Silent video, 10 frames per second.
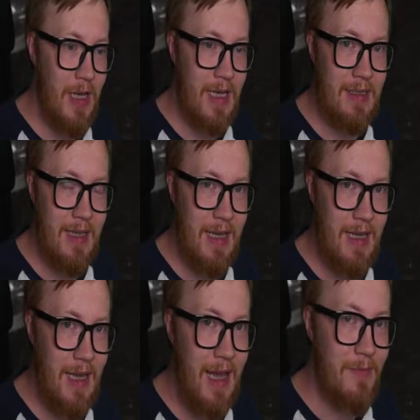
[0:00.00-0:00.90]
and
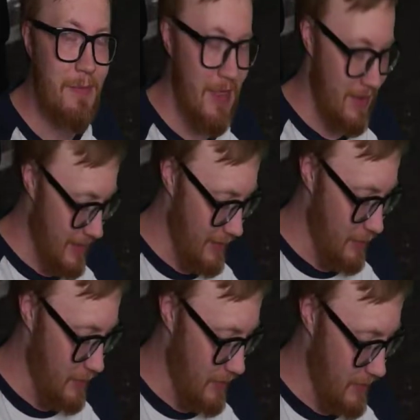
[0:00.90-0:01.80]
I have paint
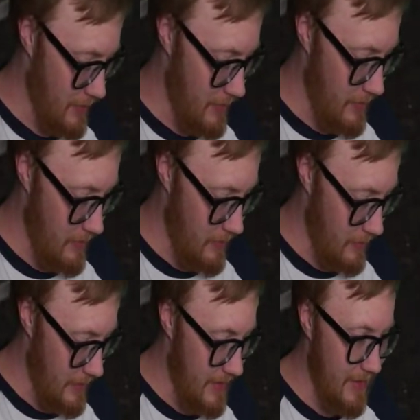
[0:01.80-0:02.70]
yellow,
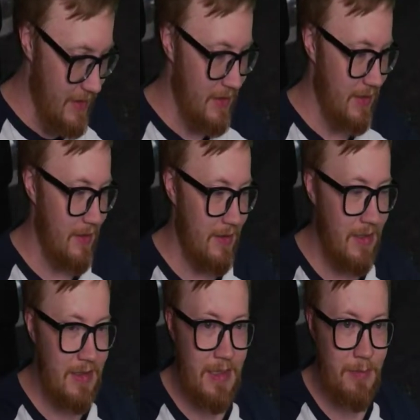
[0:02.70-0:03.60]
this is
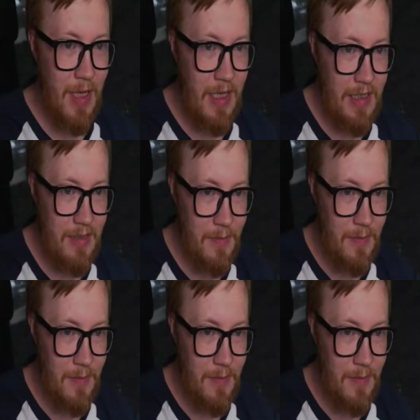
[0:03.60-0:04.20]
my